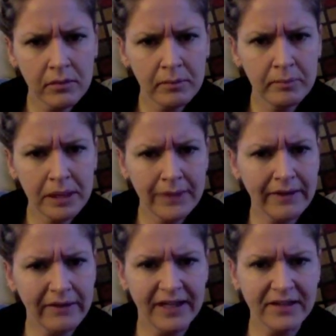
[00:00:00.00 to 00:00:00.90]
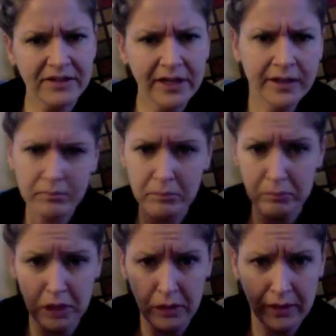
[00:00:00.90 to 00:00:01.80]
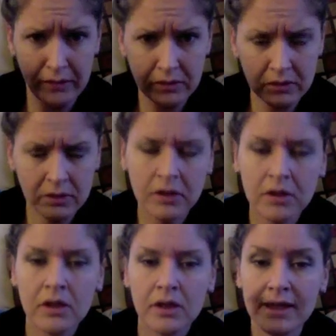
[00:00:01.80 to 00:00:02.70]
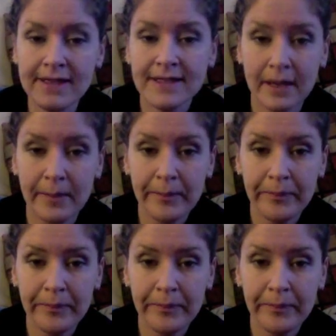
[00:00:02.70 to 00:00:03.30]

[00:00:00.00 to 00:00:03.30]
Blowout race, right? Blowout. This time,